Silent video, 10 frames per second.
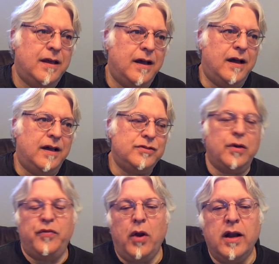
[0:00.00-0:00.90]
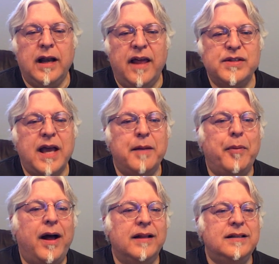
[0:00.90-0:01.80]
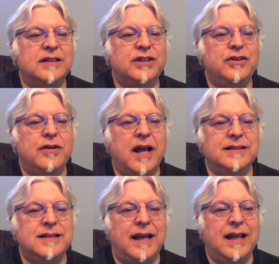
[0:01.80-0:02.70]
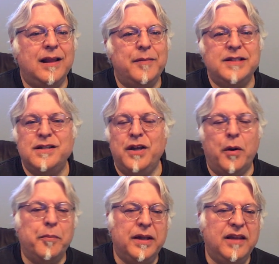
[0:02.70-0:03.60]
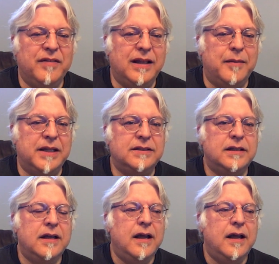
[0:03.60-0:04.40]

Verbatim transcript: Uh, so if you're on the left side of politics and you're not setting limits and you don't believe in limits,